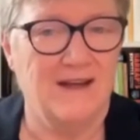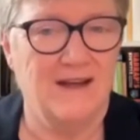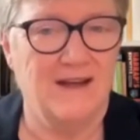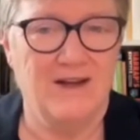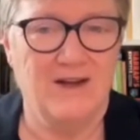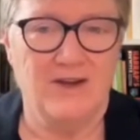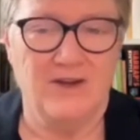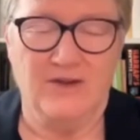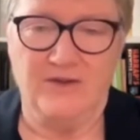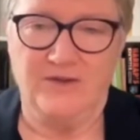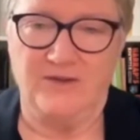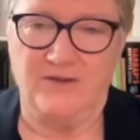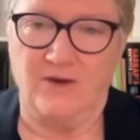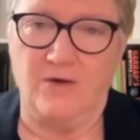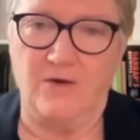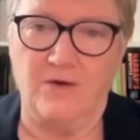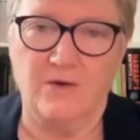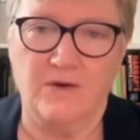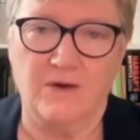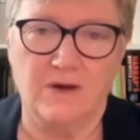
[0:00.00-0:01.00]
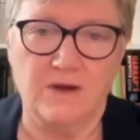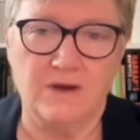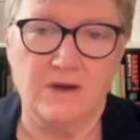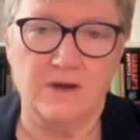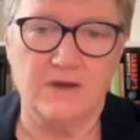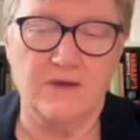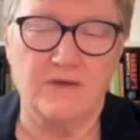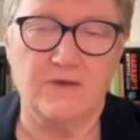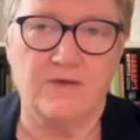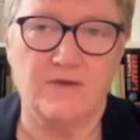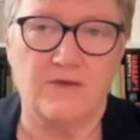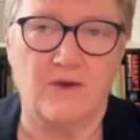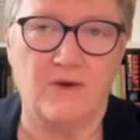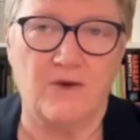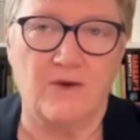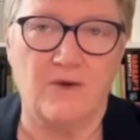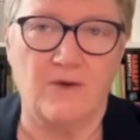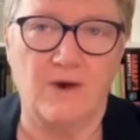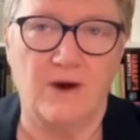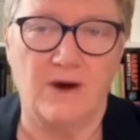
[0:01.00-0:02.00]
So,
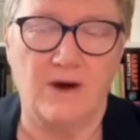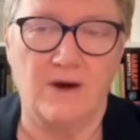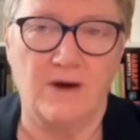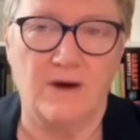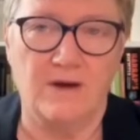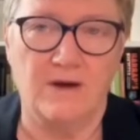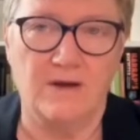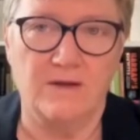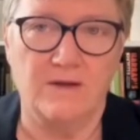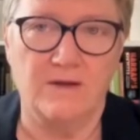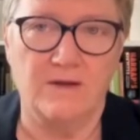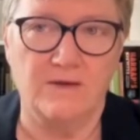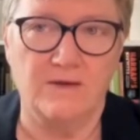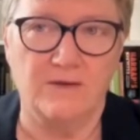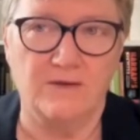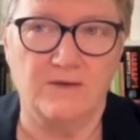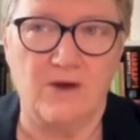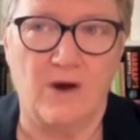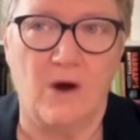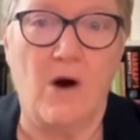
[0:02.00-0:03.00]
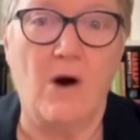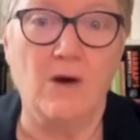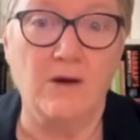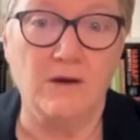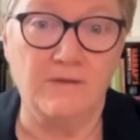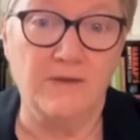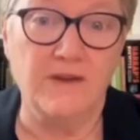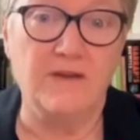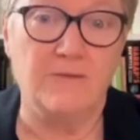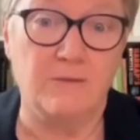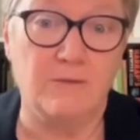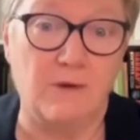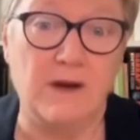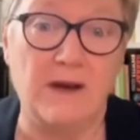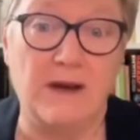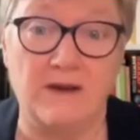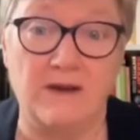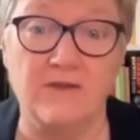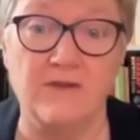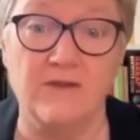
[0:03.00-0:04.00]
so there's all of these
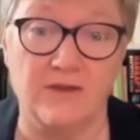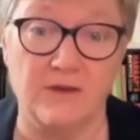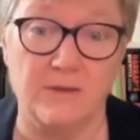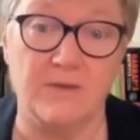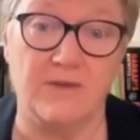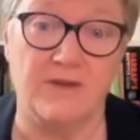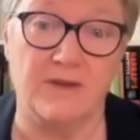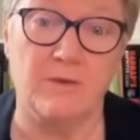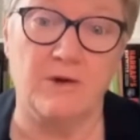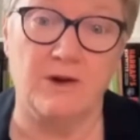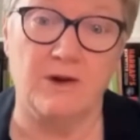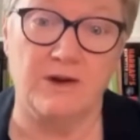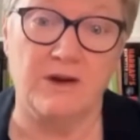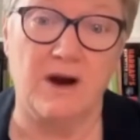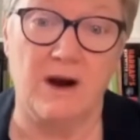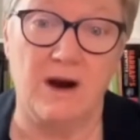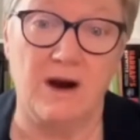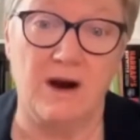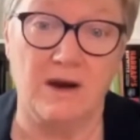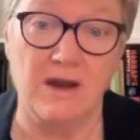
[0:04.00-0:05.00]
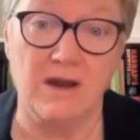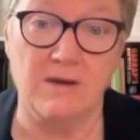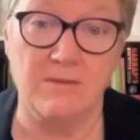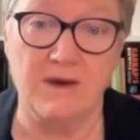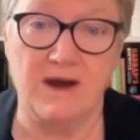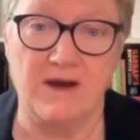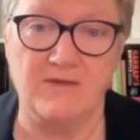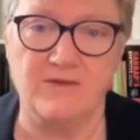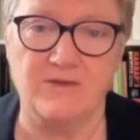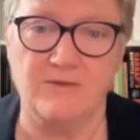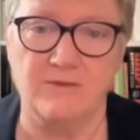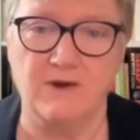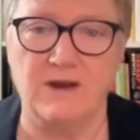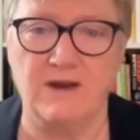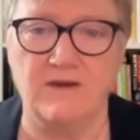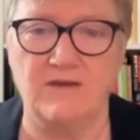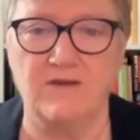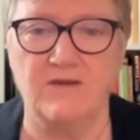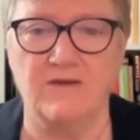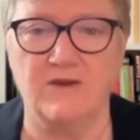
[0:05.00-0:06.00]
relationships that we're talking about, the
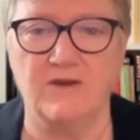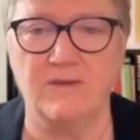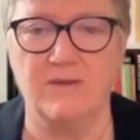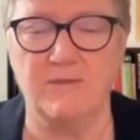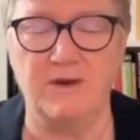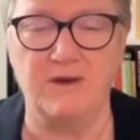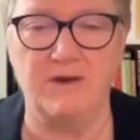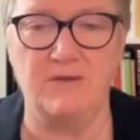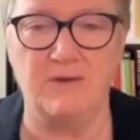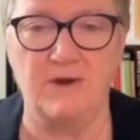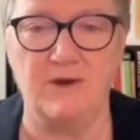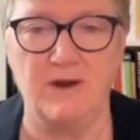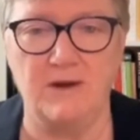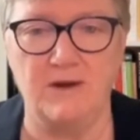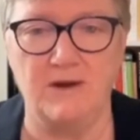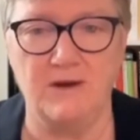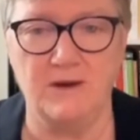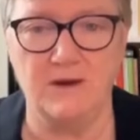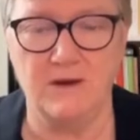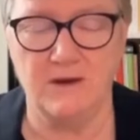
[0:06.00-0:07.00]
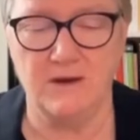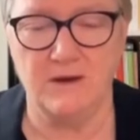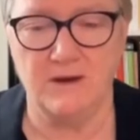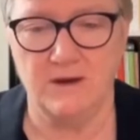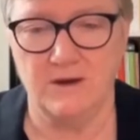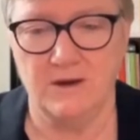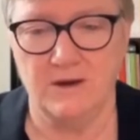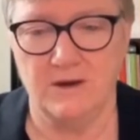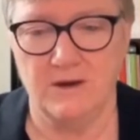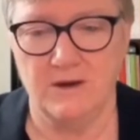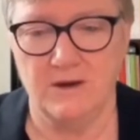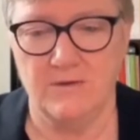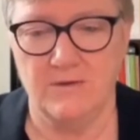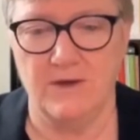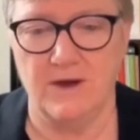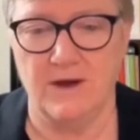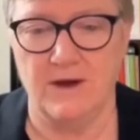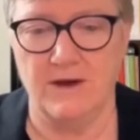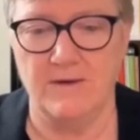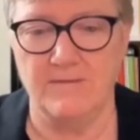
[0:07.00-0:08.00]
relationships between
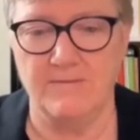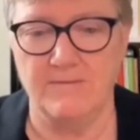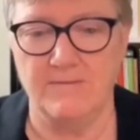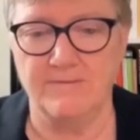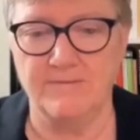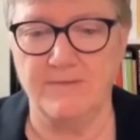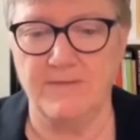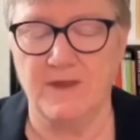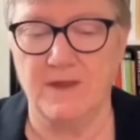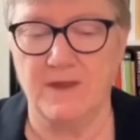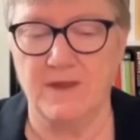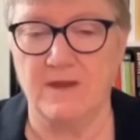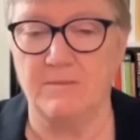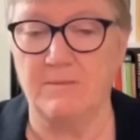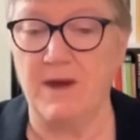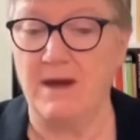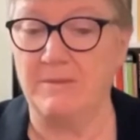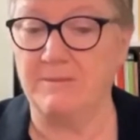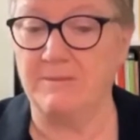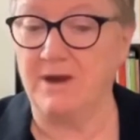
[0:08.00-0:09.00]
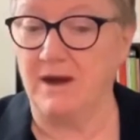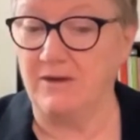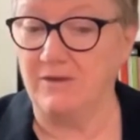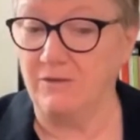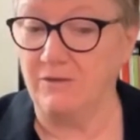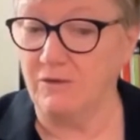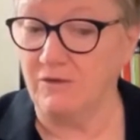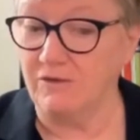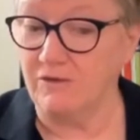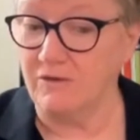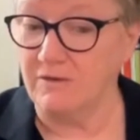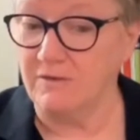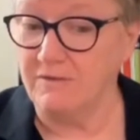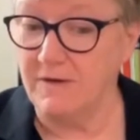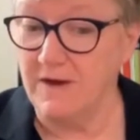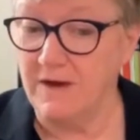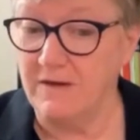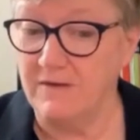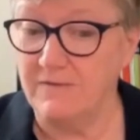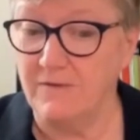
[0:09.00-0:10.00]
um, the baptized Christian
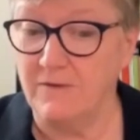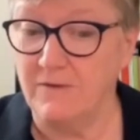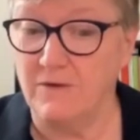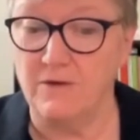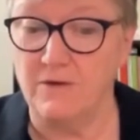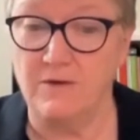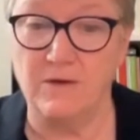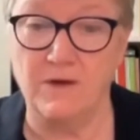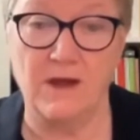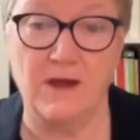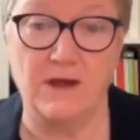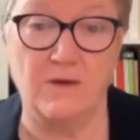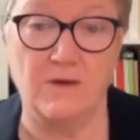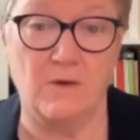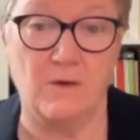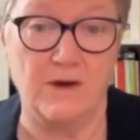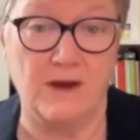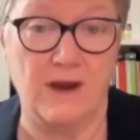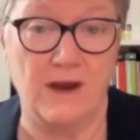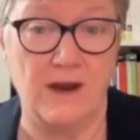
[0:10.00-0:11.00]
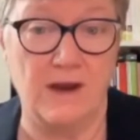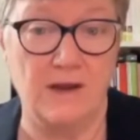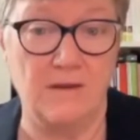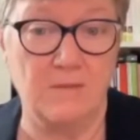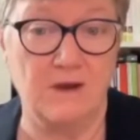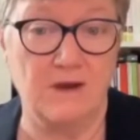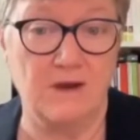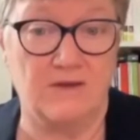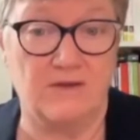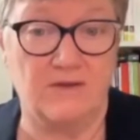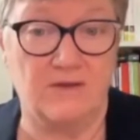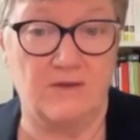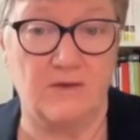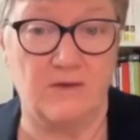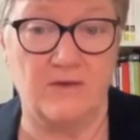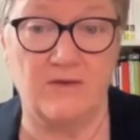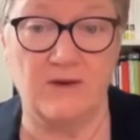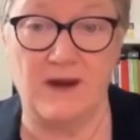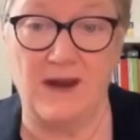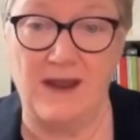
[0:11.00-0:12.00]
faithful and ordained
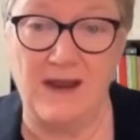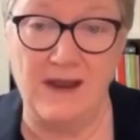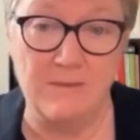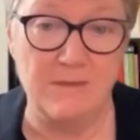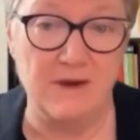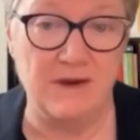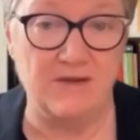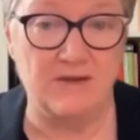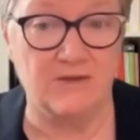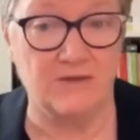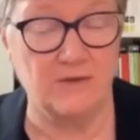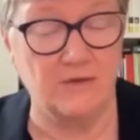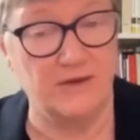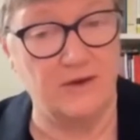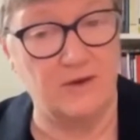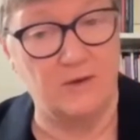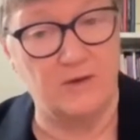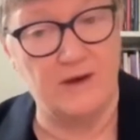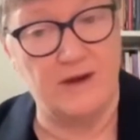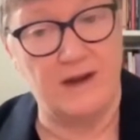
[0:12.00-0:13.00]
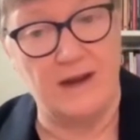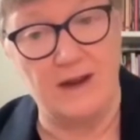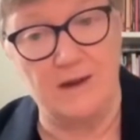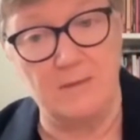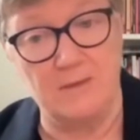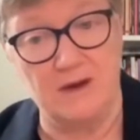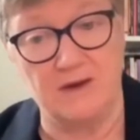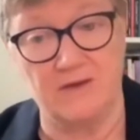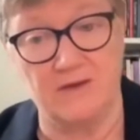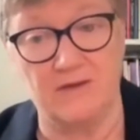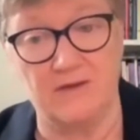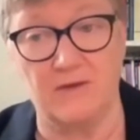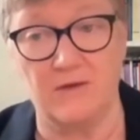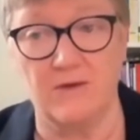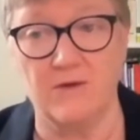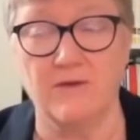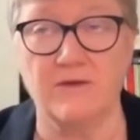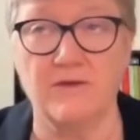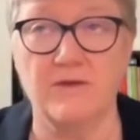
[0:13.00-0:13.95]
ministers, lay ministers and ordained ministers,